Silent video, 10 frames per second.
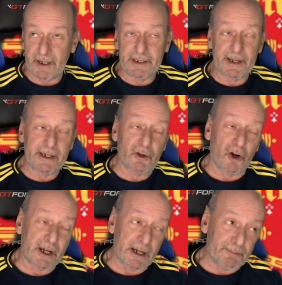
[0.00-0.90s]
He's then got
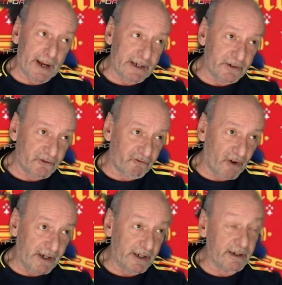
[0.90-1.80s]
to get back into
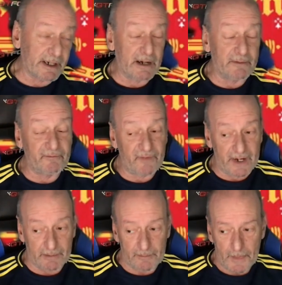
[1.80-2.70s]
training and get
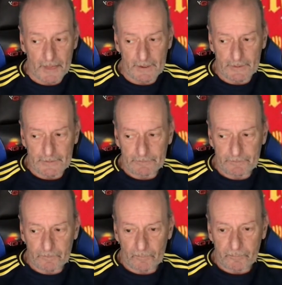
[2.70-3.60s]
fit.
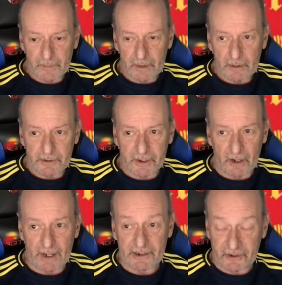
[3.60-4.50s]
So
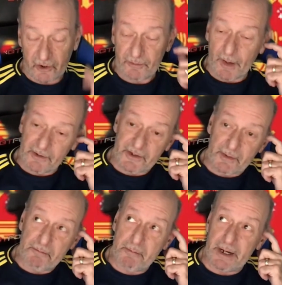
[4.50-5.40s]
that's 2 months
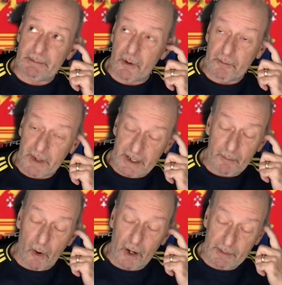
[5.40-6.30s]
minimum in
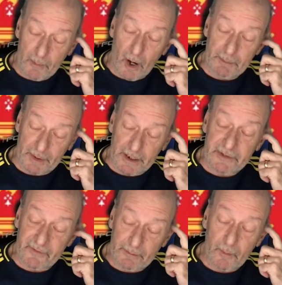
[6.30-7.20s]
my belief.